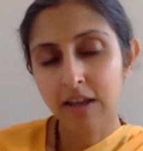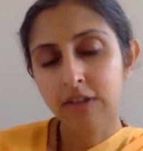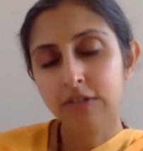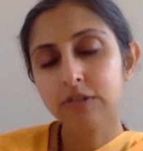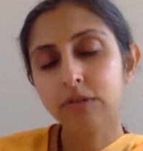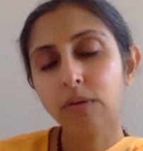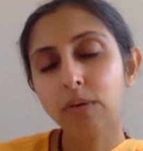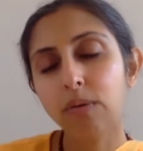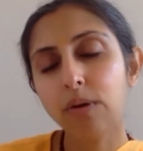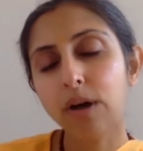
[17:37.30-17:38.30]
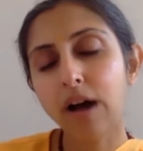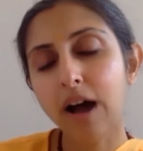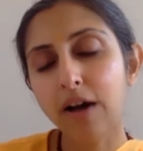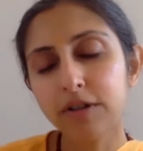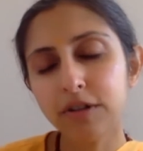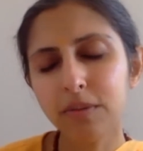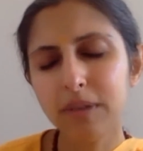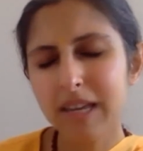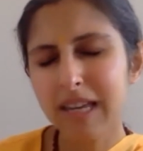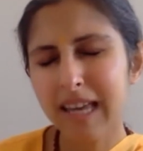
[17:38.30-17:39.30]
So how do
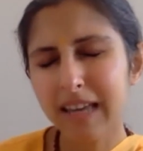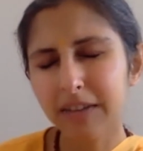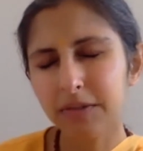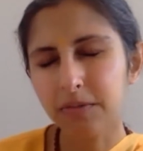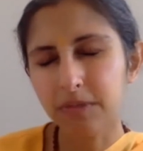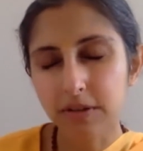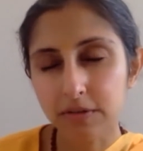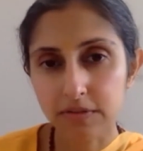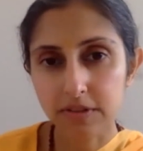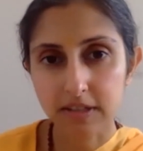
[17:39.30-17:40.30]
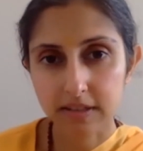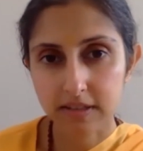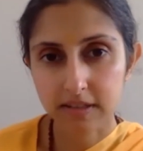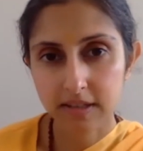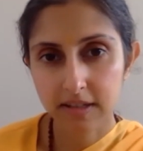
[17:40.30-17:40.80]
we get rid of this,